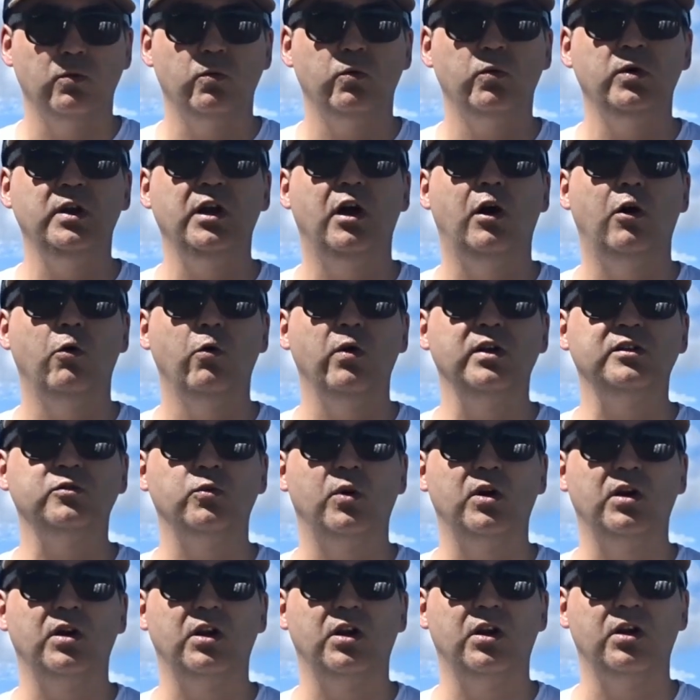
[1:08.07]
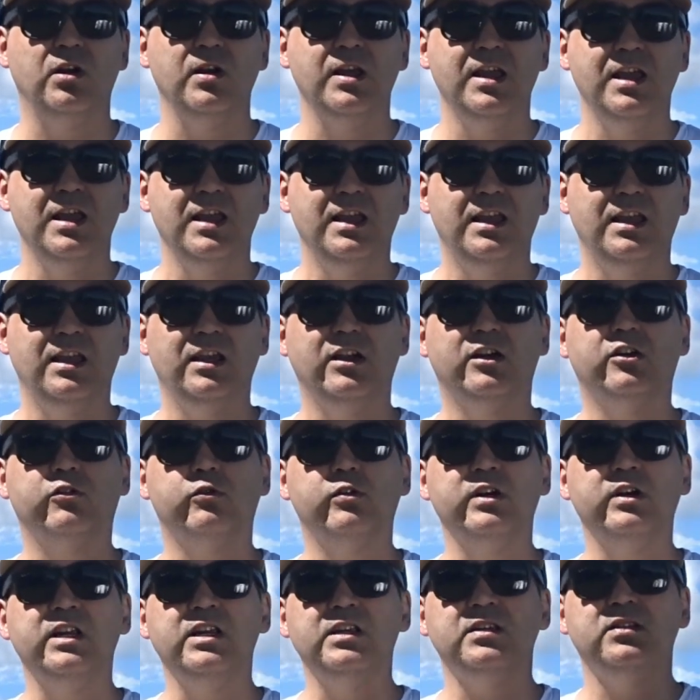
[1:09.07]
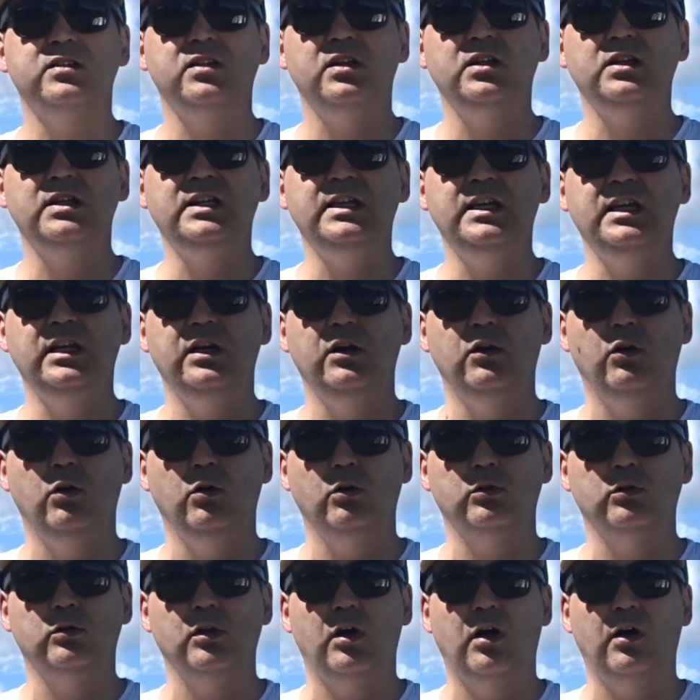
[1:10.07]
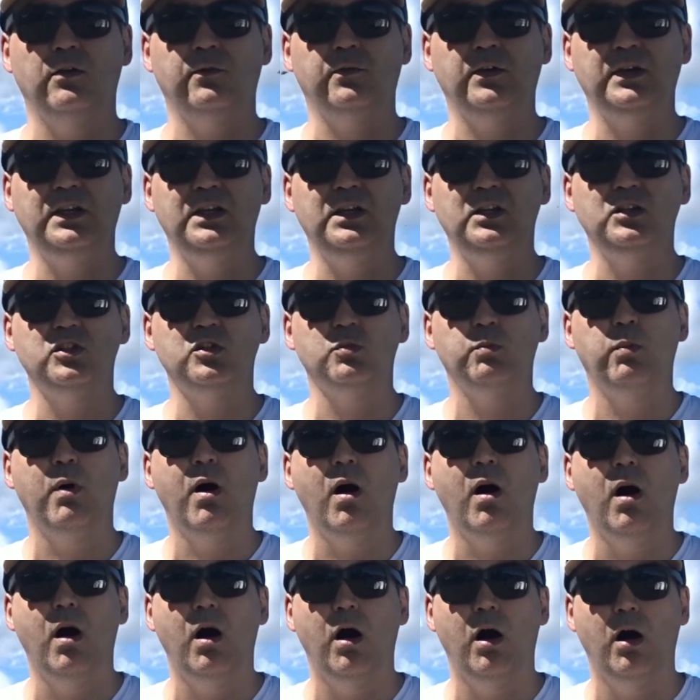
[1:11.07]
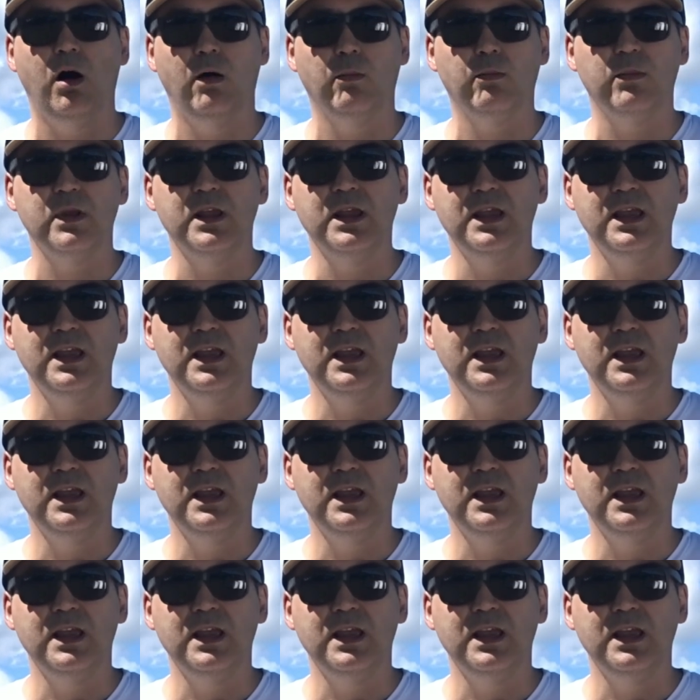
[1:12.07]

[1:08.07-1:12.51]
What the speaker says: We always want to increase the yield of each palm